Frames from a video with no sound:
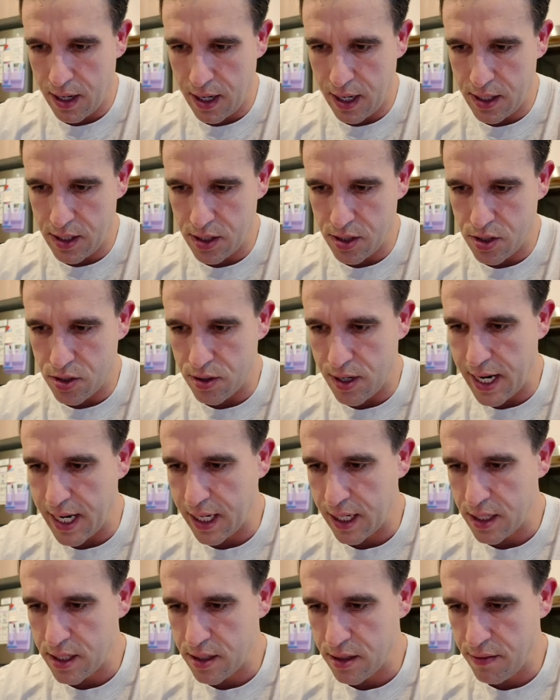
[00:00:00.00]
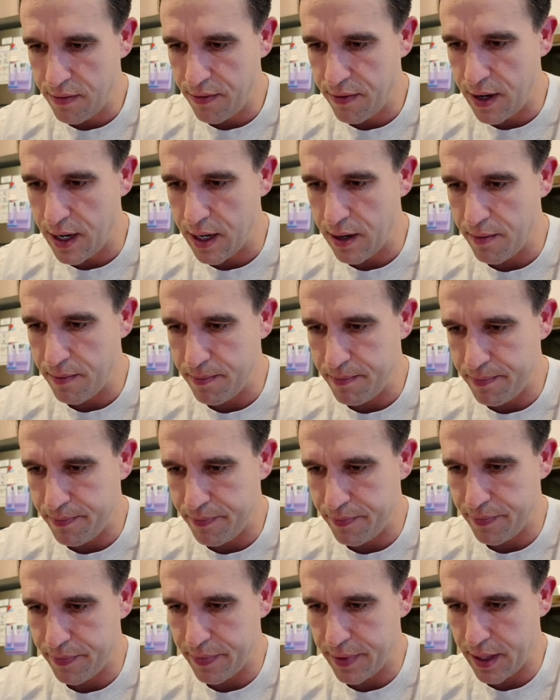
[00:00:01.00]
and just drag it to the front.
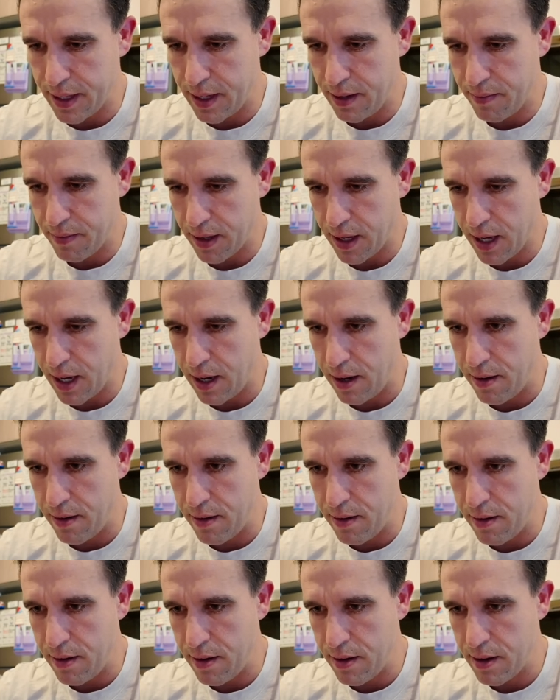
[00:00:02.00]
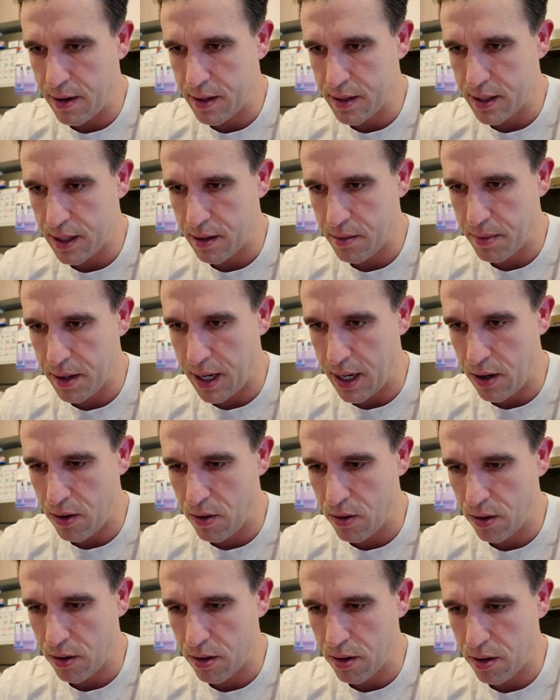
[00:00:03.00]
There we go. So that'll be our
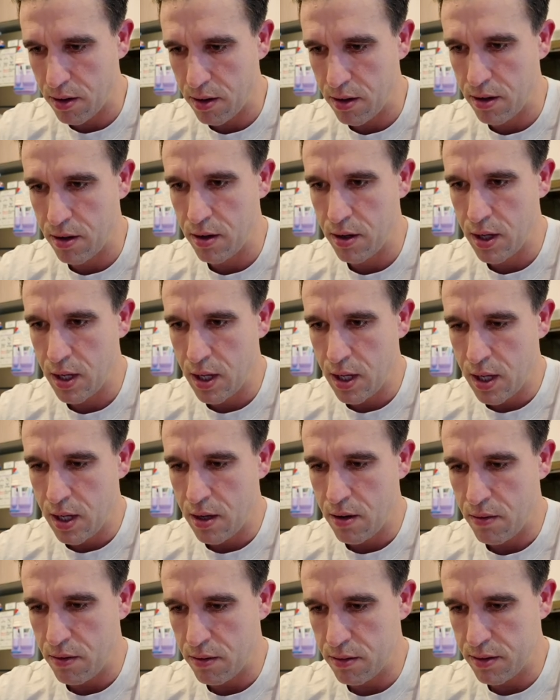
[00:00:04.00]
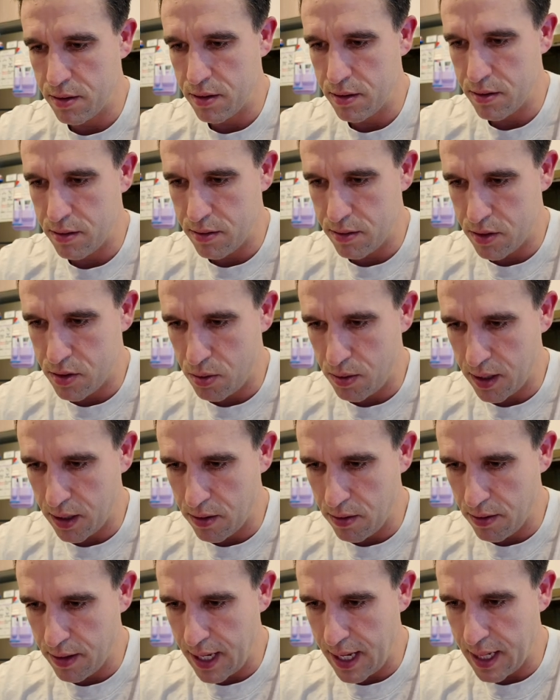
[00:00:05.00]
hook. We'll tweak
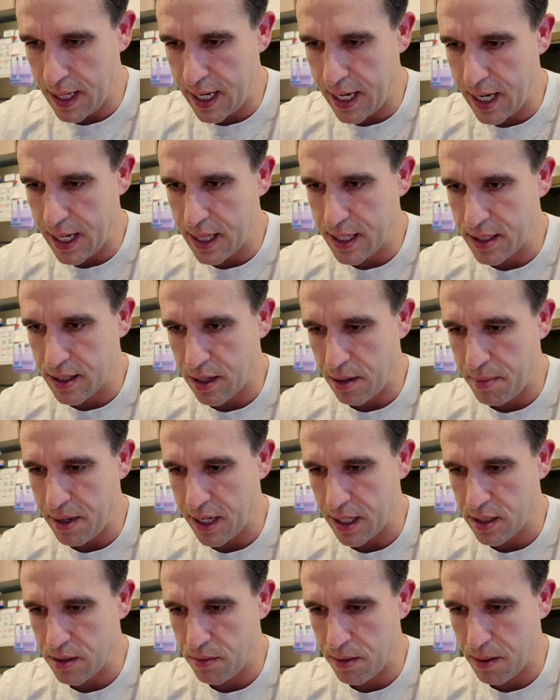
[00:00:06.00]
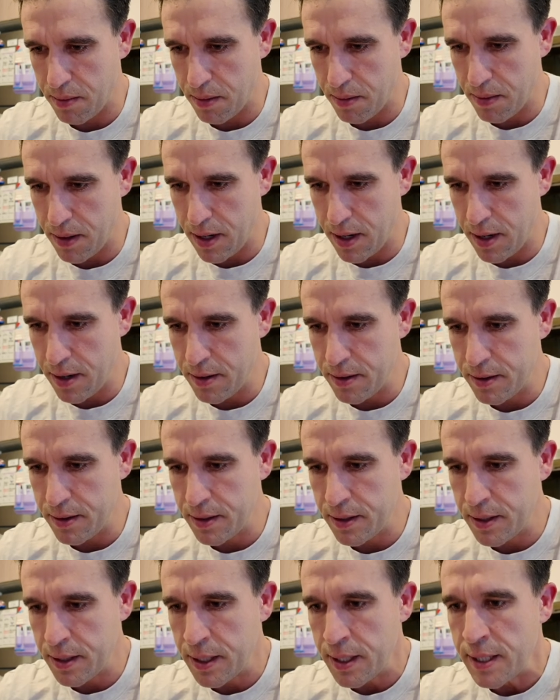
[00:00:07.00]
all that later. Let's go back to where we were.
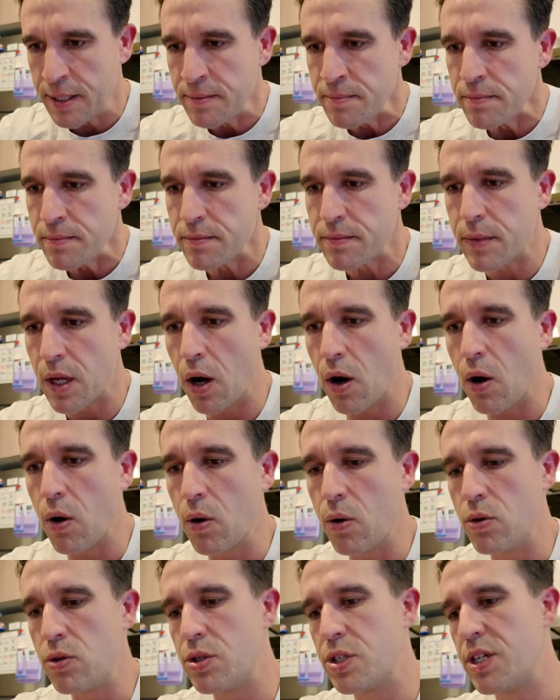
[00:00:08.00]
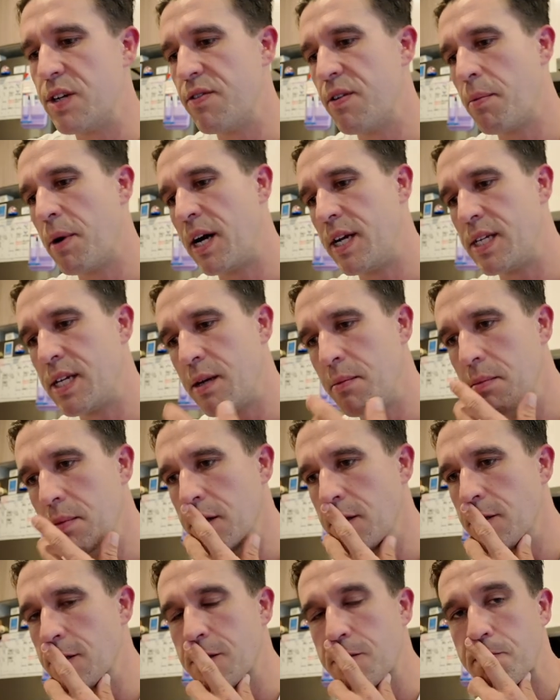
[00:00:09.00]
Oh, shiver my
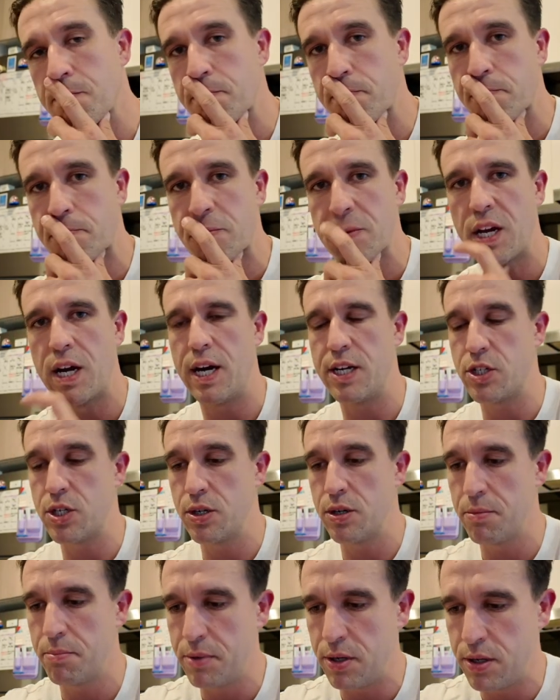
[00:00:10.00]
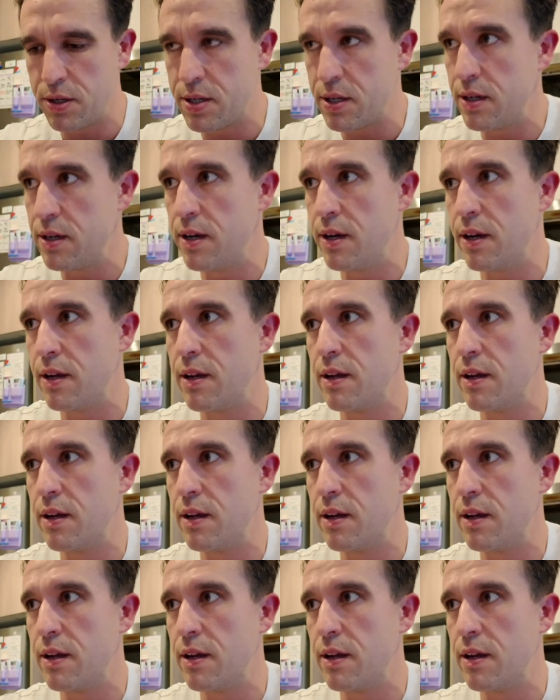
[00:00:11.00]
timbers. I should have muted